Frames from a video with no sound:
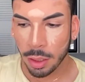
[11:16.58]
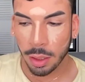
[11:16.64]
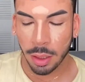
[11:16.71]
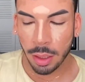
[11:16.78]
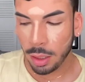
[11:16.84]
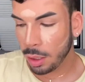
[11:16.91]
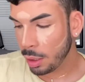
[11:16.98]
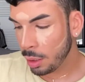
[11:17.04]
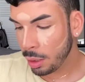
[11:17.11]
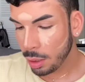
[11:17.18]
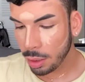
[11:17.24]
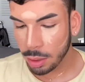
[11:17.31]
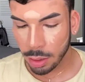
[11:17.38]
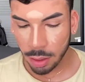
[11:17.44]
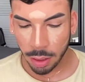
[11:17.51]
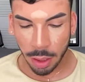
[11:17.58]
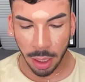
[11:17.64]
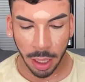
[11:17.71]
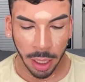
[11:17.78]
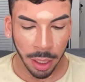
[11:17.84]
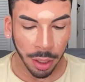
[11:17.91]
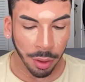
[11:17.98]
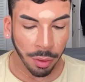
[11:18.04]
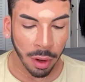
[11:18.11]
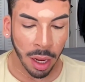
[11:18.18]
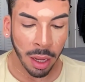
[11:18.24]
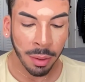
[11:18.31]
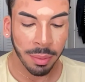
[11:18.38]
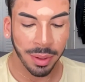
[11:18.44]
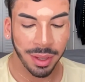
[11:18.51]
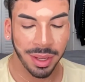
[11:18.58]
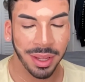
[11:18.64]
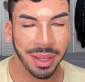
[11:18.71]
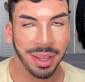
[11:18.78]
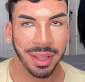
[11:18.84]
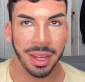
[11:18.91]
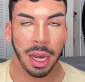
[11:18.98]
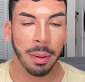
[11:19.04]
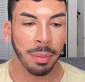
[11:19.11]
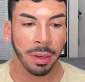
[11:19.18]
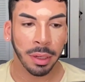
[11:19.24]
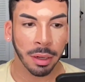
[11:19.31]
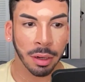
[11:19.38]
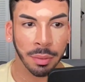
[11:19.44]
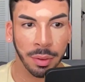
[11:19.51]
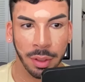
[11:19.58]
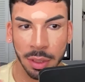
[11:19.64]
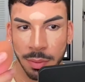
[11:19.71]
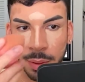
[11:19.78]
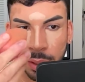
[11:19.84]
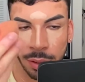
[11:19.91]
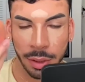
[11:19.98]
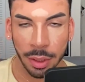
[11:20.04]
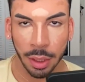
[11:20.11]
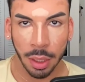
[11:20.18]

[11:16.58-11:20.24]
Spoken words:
And then I blend it all with a sponge.